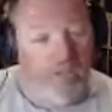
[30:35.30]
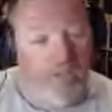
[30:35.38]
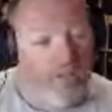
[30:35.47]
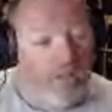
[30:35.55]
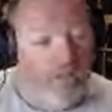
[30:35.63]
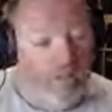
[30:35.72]

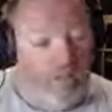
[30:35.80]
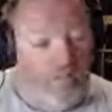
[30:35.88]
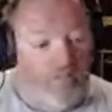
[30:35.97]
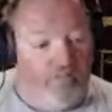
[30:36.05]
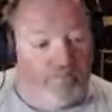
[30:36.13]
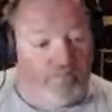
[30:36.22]
which
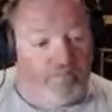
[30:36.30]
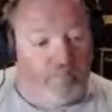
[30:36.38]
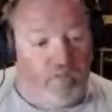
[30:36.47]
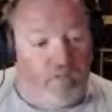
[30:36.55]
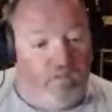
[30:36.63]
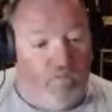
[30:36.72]

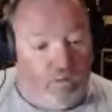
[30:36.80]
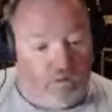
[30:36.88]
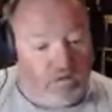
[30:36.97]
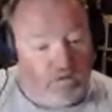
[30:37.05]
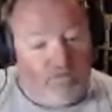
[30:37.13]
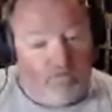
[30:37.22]
most guys will
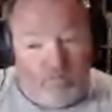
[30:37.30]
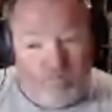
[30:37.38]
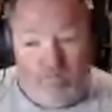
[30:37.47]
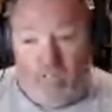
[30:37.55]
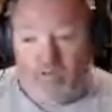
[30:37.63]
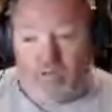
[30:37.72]
bring them
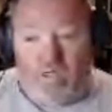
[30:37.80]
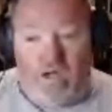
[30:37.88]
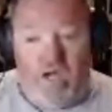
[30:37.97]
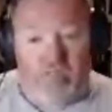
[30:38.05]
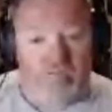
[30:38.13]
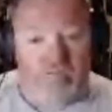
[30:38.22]
down to
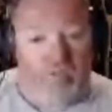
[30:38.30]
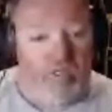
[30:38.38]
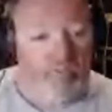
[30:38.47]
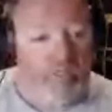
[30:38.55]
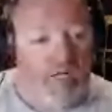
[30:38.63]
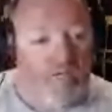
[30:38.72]
the
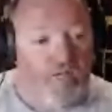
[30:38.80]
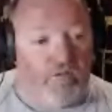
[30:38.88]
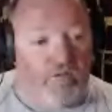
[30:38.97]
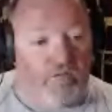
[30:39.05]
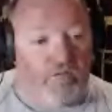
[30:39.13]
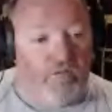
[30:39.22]
meeting,